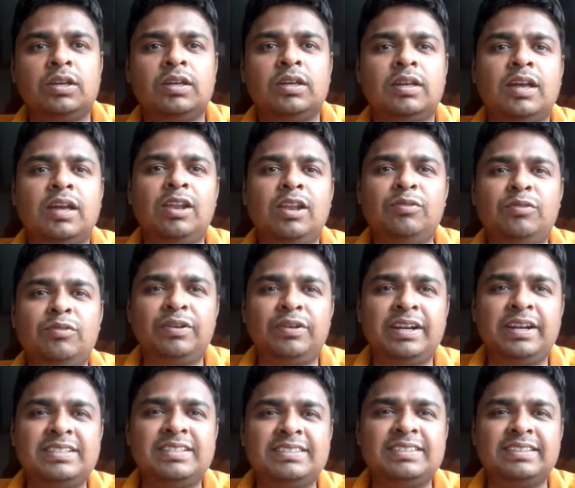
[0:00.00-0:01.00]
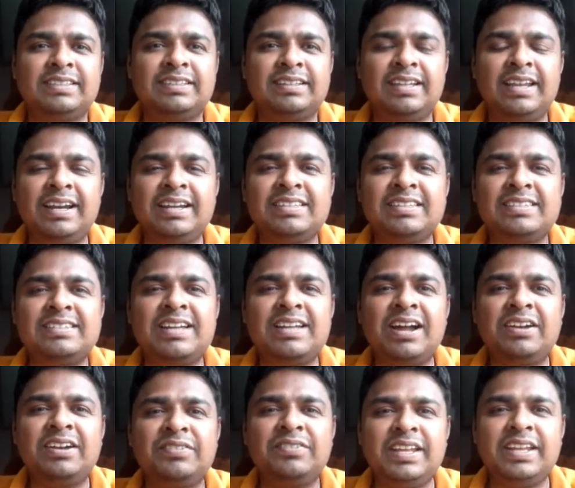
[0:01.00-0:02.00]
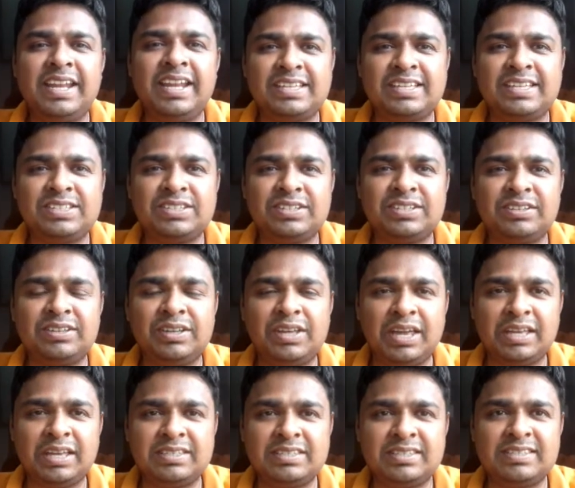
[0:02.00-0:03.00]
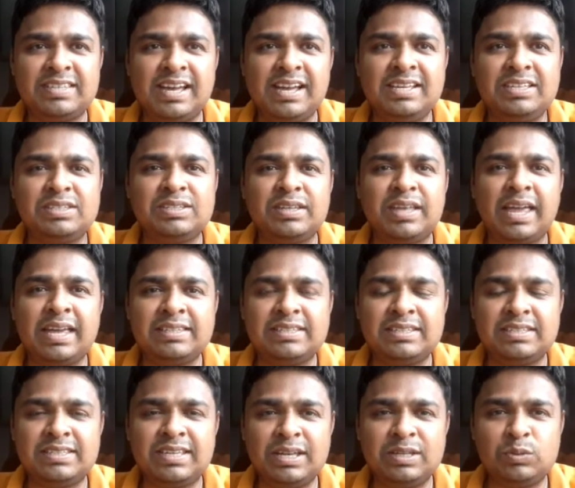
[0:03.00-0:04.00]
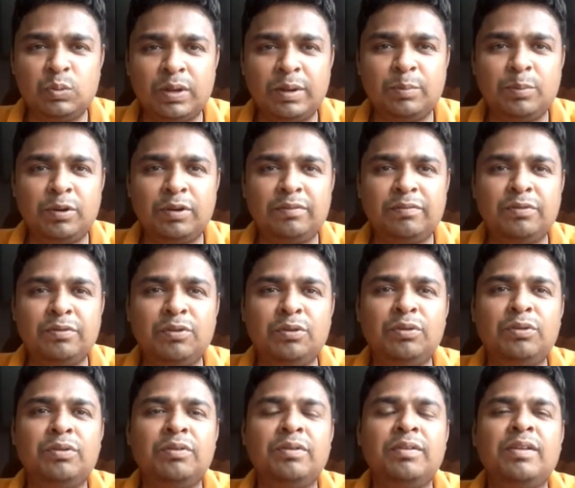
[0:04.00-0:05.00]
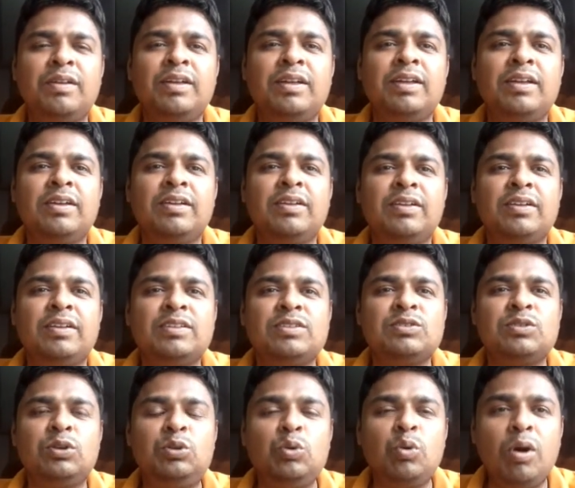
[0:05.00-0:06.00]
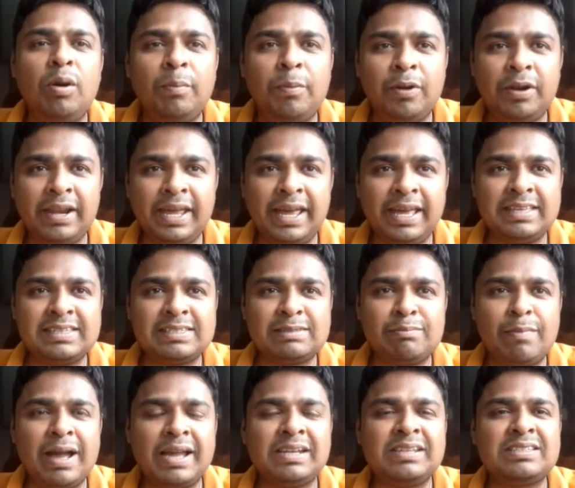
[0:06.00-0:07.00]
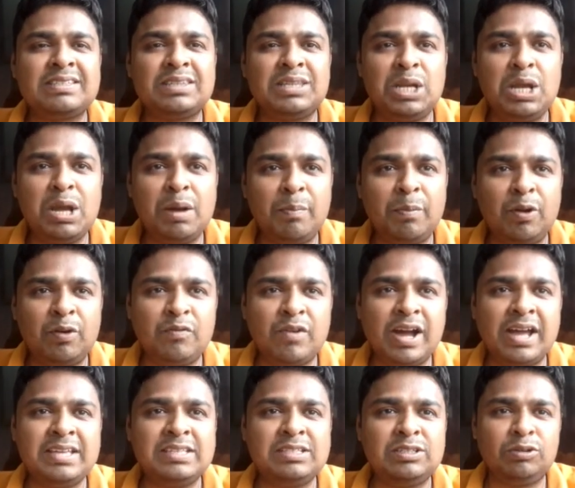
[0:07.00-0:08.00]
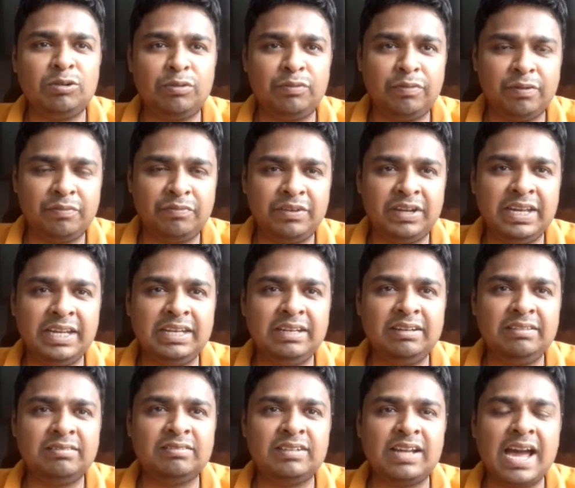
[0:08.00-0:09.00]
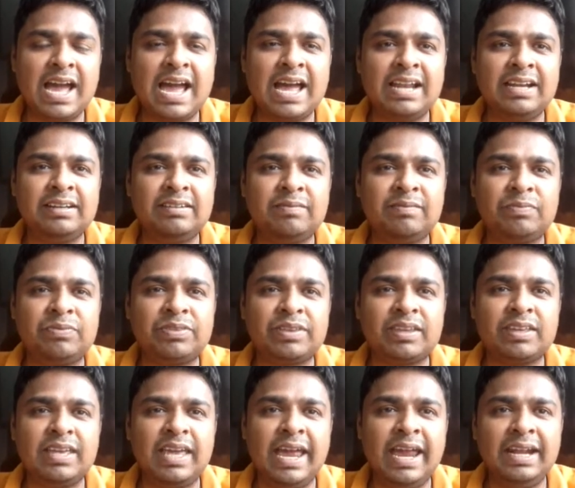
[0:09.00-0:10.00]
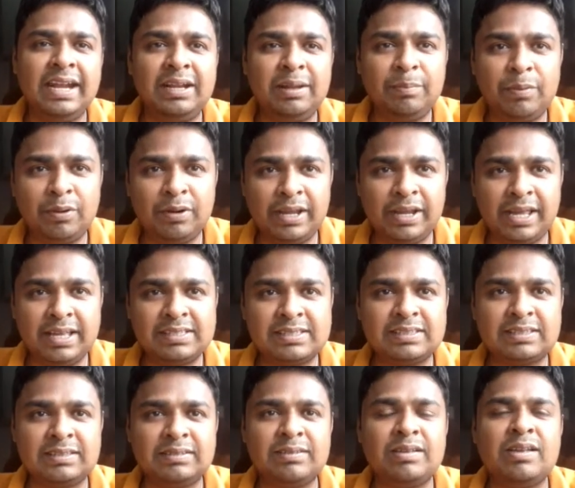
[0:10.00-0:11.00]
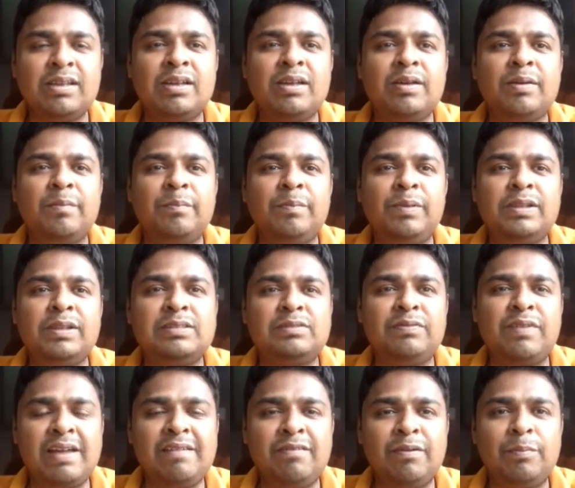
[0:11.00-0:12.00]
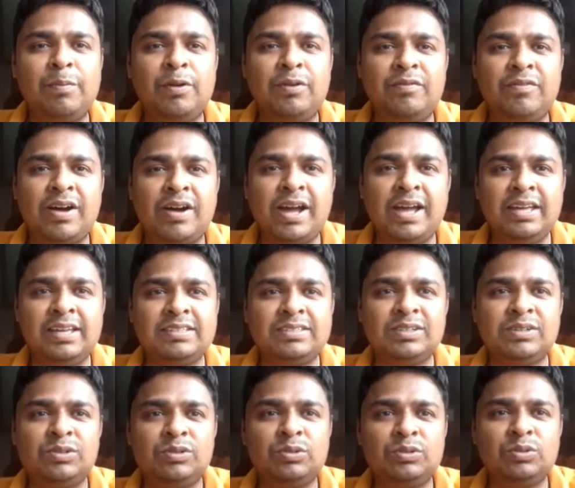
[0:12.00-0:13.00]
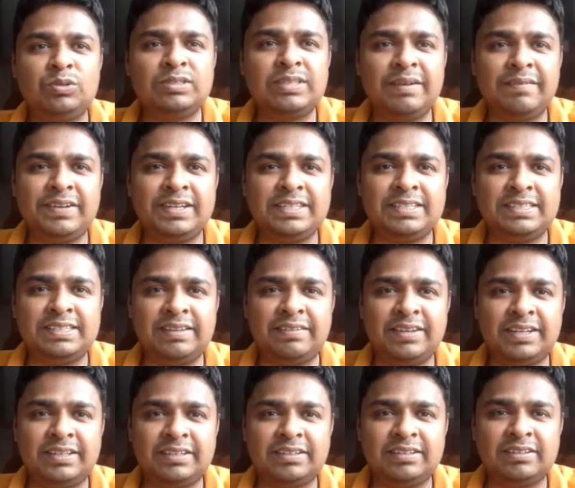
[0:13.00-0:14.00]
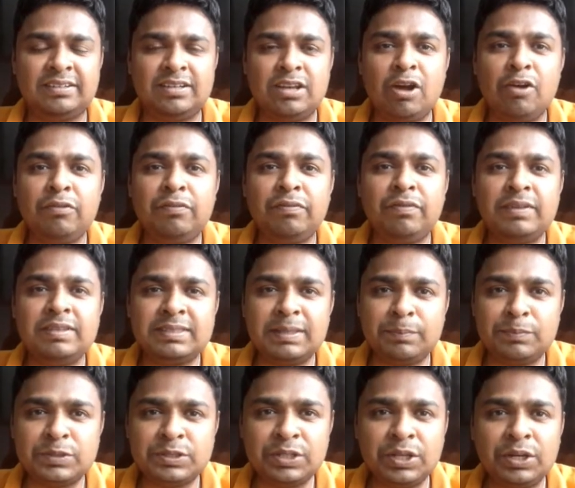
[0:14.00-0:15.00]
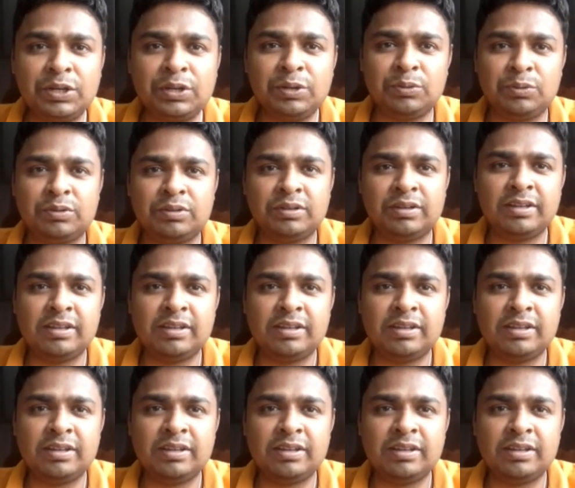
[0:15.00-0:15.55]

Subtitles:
Hello friends, let us start with the next exercise 1.4. So 2 upon x minus 3 upon y is equal to 15 and 8 upon x plus 5 upon y is equal to 77. Now if we substitute